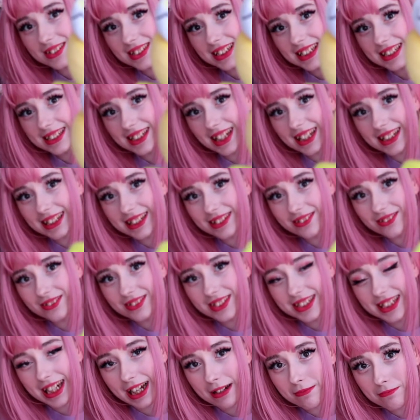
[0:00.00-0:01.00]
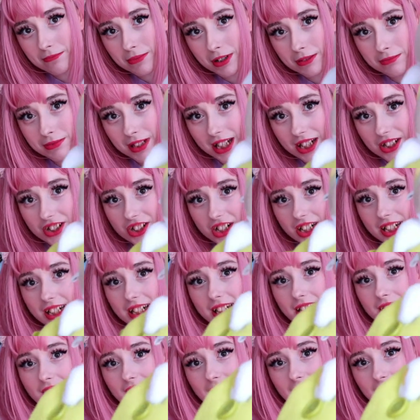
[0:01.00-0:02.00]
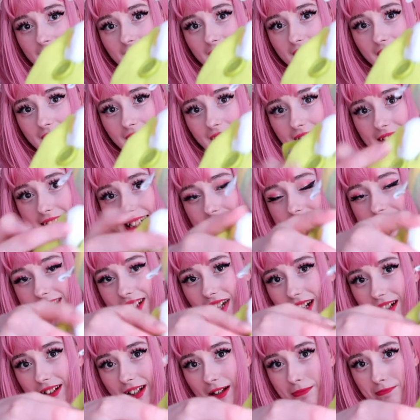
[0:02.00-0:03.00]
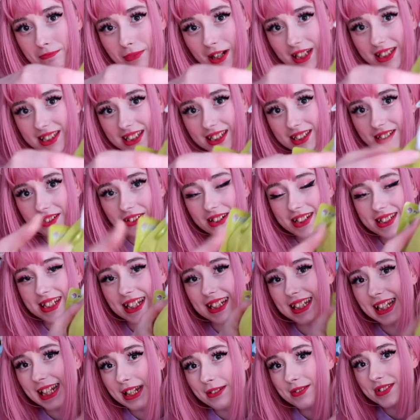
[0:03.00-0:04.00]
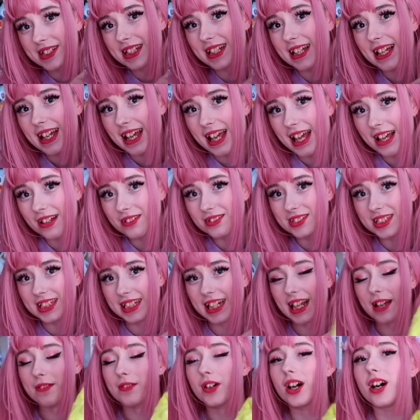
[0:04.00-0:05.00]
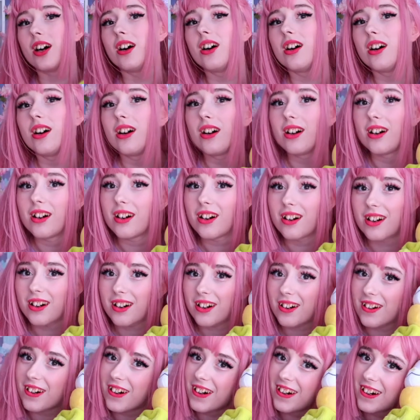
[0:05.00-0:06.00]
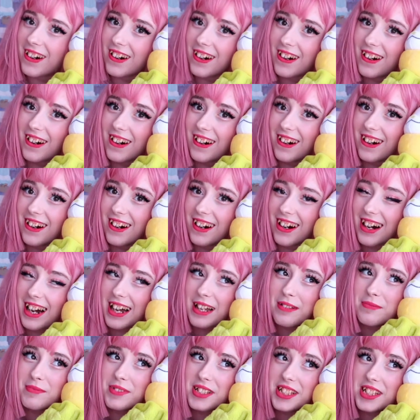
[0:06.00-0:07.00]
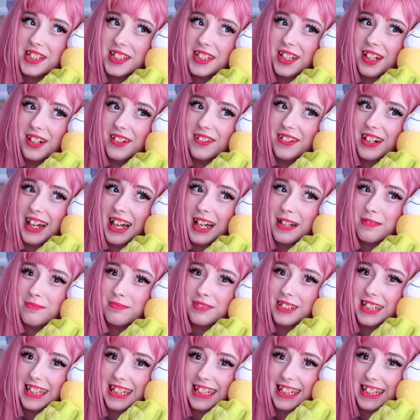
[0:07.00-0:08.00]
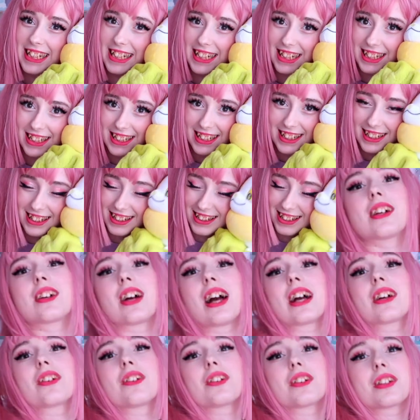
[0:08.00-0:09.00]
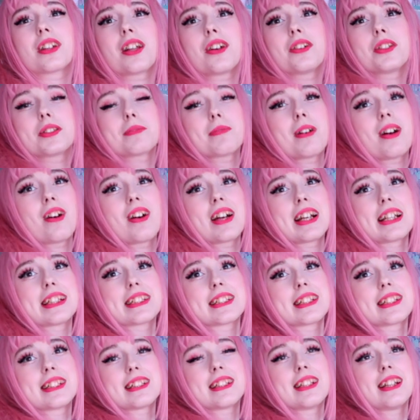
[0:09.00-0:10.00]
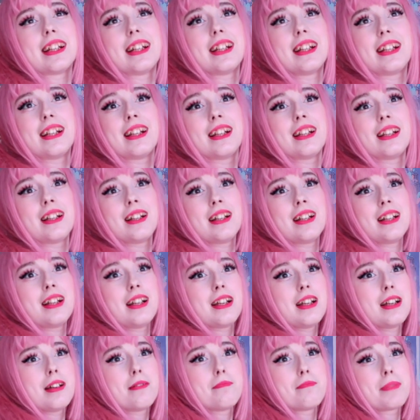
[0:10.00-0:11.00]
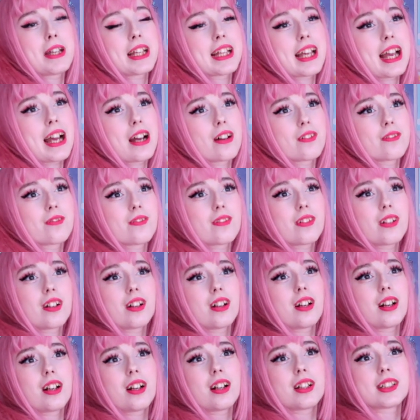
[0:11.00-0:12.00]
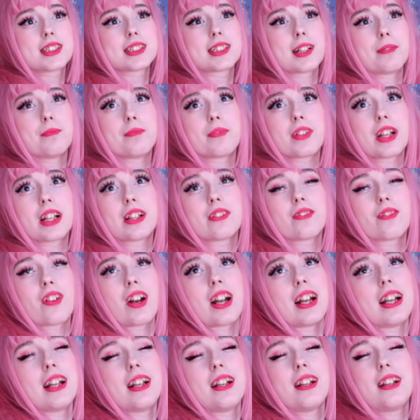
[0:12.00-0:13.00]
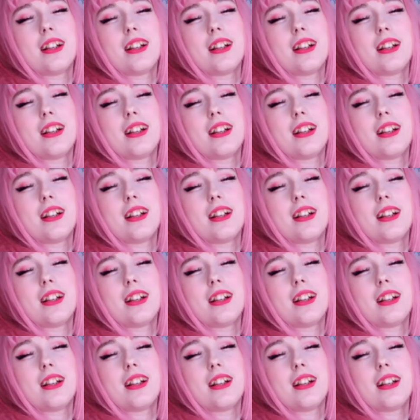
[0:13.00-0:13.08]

got this like little Yampa plushie, and it's kind of like buttoned to it, so it keeps it held together. Oh, I'm so happy. I'm kind of going to close my eyes and pick out something. Right.